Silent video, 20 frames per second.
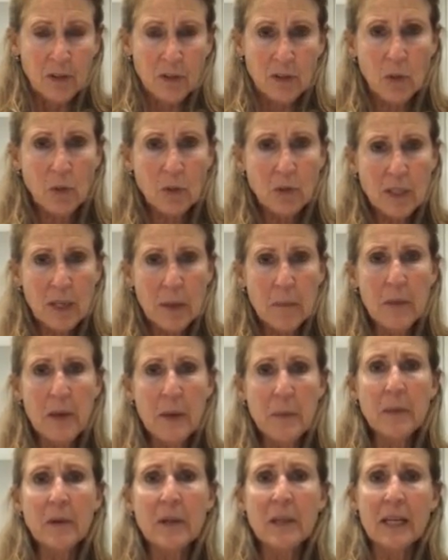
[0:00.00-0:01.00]
So some
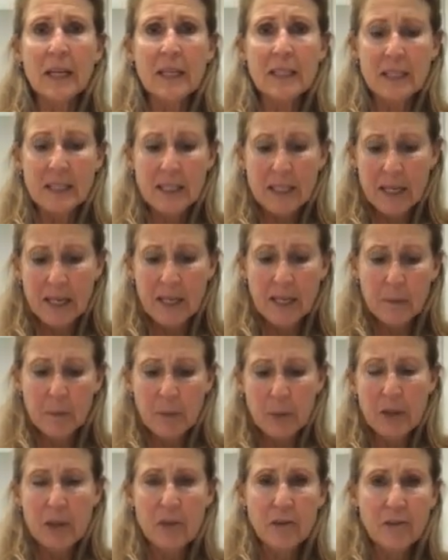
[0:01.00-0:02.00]
people like to take and
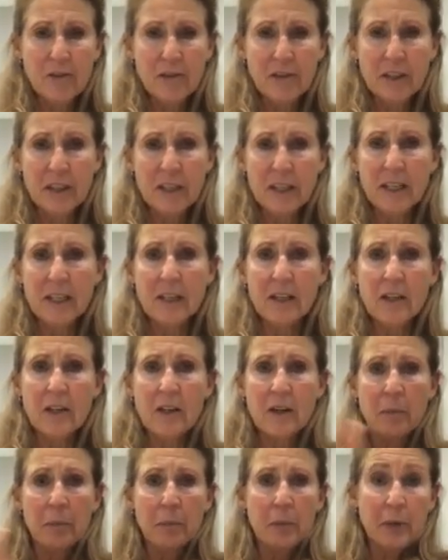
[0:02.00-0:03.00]
put their filling in
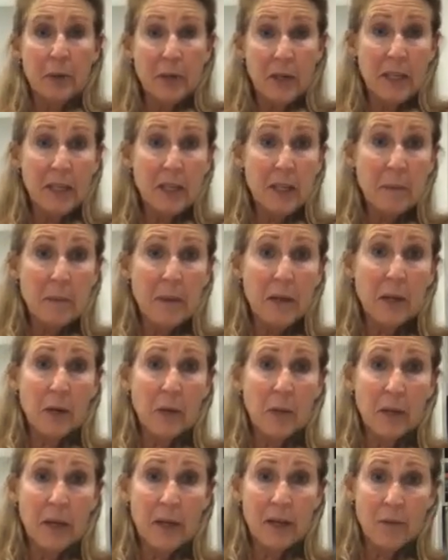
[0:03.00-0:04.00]
there, put it in the
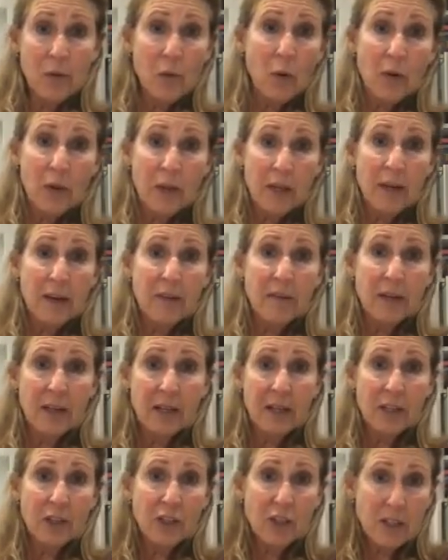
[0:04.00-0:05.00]
microwave or the oven,
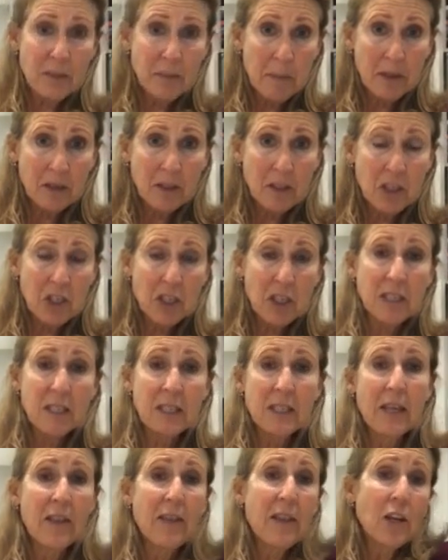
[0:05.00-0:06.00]
and just melt the
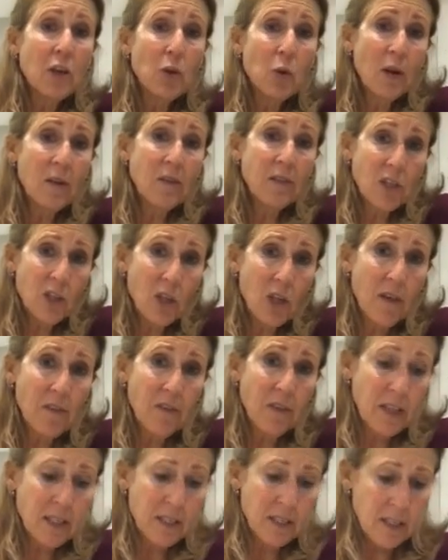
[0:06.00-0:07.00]
cheese. And then you have a
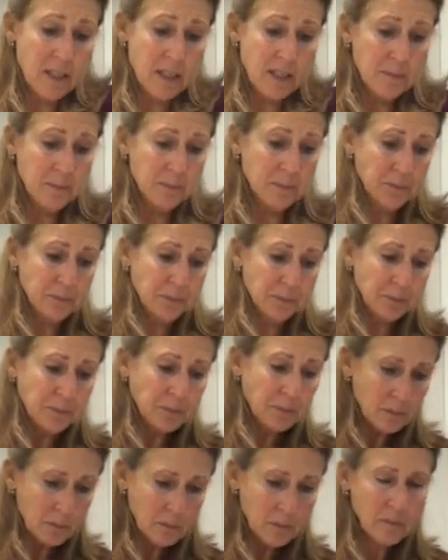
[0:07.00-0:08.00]
soft quesadilla.
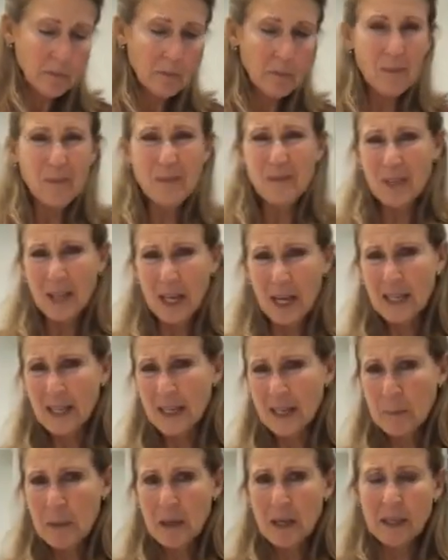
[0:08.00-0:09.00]
I
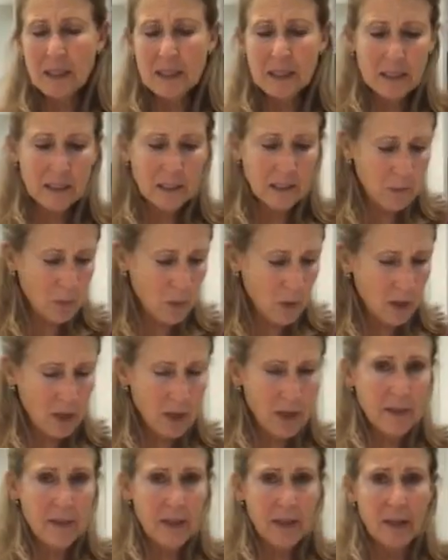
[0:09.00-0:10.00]
like mine a little more
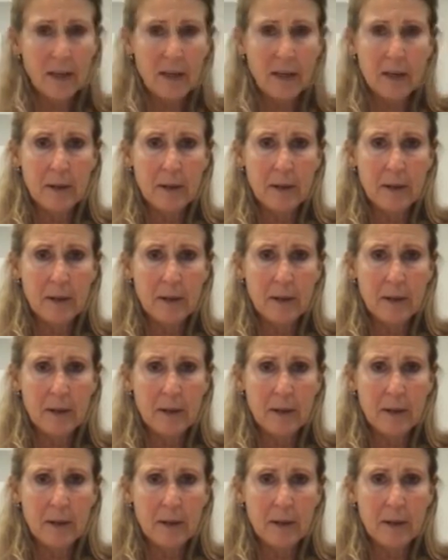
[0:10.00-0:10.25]
on the